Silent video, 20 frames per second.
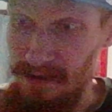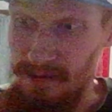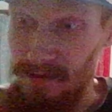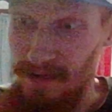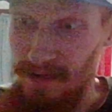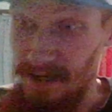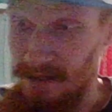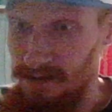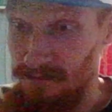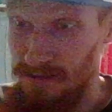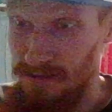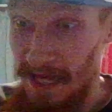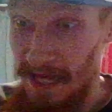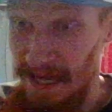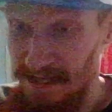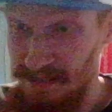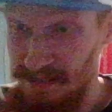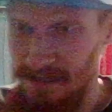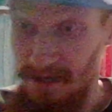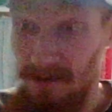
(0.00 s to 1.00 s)

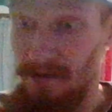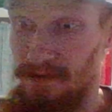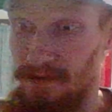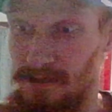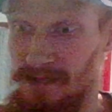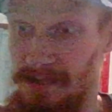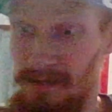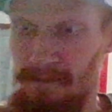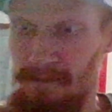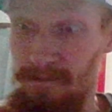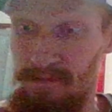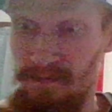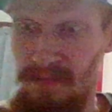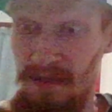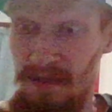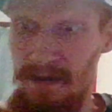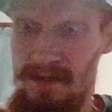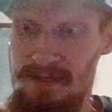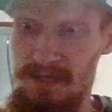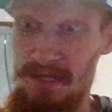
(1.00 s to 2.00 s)
-10 yards.
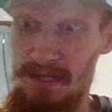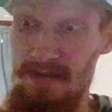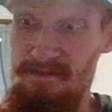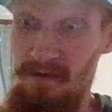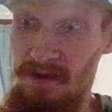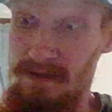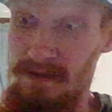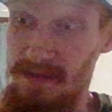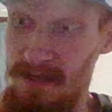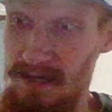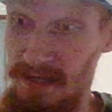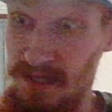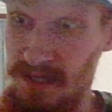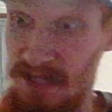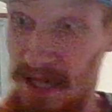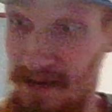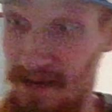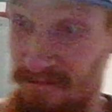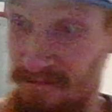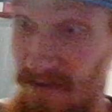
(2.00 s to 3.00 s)
Stephon Diggs had